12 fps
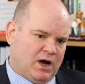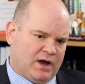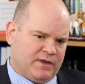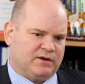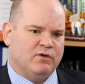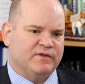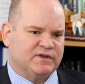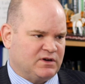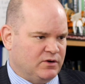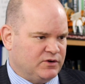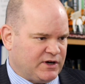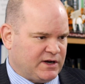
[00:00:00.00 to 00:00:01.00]
I think Nova
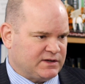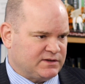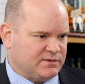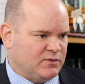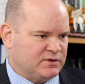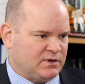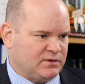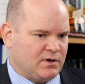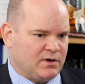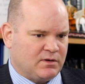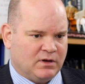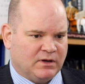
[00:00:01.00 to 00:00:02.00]
Scotia has the most
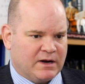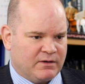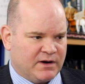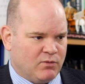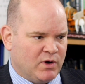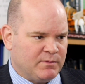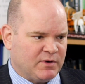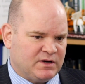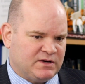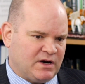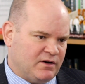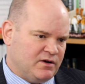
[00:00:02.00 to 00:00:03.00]
glaring one, but
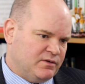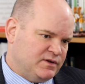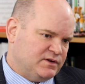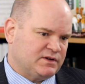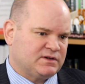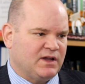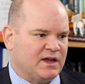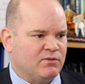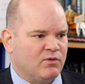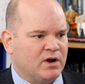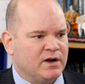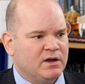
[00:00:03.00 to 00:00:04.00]
Ontario, there's a slight
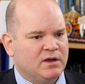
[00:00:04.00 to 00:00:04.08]
one.